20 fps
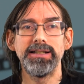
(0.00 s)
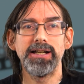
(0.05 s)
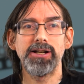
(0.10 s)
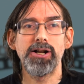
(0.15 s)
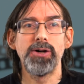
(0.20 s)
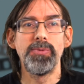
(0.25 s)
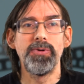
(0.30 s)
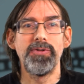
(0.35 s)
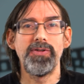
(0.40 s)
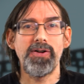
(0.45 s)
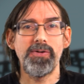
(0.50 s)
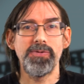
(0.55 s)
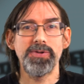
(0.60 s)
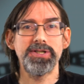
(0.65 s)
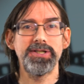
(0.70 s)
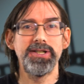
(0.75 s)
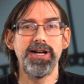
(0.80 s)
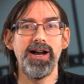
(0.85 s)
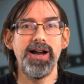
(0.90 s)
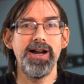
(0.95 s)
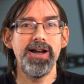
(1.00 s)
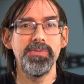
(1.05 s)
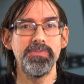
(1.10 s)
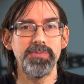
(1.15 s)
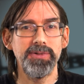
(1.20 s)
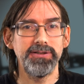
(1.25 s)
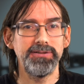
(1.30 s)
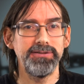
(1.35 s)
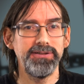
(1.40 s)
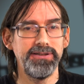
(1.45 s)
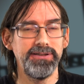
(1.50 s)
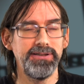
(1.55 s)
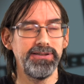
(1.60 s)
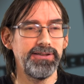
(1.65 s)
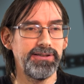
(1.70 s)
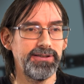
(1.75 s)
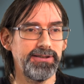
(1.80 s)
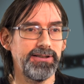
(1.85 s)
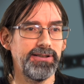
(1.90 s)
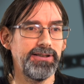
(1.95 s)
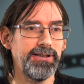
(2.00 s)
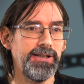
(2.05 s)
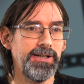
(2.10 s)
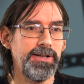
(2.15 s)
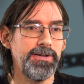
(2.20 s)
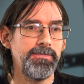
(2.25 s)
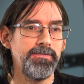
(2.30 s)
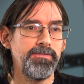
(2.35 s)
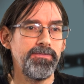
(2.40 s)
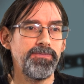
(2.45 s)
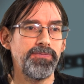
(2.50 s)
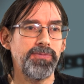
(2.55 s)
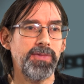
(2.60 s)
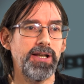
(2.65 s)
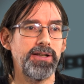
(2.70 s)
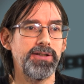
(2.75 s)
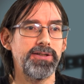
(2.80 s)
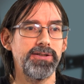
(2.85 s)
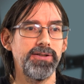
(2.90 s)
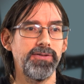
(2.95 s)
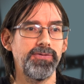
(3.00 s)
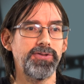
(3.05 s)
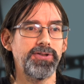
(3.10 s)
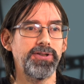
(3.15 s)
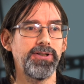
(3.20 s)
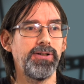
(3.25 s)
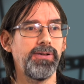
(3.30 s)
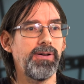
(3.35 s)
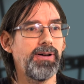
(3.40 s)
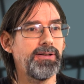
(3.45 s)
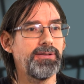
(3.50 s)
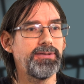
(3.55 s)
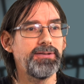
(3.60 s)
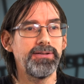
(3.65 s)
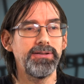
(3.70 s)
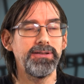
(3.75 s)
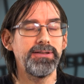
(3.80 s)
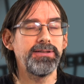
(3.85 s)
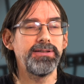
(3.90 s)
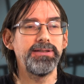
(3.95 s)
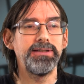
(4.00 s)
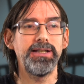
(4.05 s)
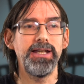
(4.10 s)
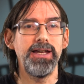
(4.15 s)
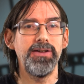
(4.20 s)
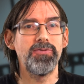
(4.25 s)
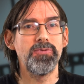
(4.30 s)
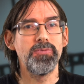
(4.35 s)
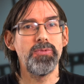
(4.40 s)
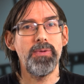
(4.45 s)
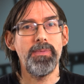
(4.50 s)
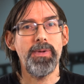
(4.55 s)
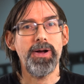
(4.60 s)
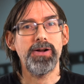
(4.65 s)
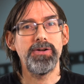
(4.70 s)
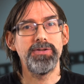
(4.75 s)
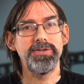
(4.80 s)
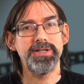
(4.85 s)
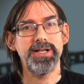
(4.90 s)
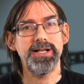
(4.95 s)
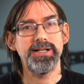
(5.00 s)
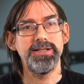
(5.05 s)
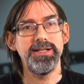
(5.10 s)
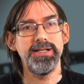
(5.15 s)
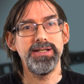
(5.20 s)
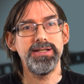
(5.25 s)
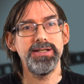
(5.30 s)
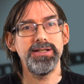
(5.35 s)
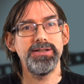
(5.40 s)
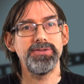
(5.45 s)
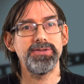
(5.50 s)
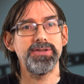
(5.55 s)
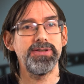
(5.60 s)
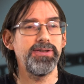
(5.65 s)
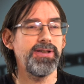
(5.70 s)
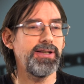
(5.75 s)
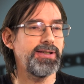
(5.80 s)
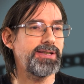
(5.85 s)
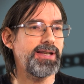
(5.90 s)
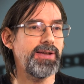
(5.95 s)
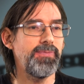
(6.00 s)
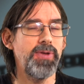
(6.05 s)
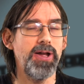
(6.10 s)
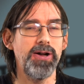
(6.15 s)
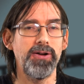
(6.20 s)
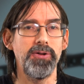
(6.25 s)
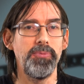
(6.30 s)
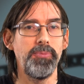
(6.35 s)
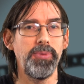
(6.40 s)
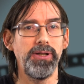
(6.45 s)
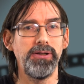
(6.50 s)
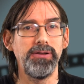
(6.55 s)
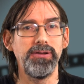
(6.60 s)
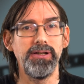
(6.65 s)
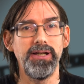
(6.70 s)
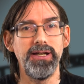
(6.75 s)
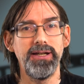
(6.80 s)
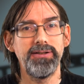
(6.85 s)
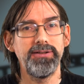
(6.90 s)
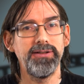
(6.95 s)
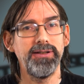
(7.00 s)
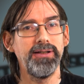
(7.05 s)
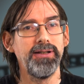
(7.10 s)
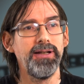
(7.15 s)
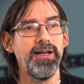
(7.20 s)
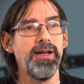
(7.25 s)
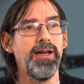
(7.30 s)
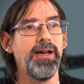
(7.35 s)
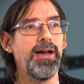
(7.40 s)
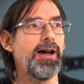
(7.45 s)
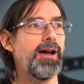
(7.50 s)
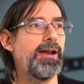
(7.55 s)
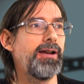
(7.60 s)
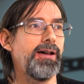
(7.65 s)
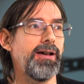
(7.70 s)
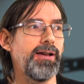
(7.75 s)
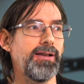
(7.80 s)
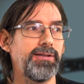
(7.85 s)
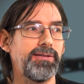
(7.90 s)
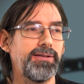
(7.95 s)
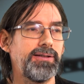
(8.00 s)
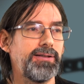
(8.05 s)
couple of hours time and stuff, so I gave them all my contact details and they sent me out a bill later, and and I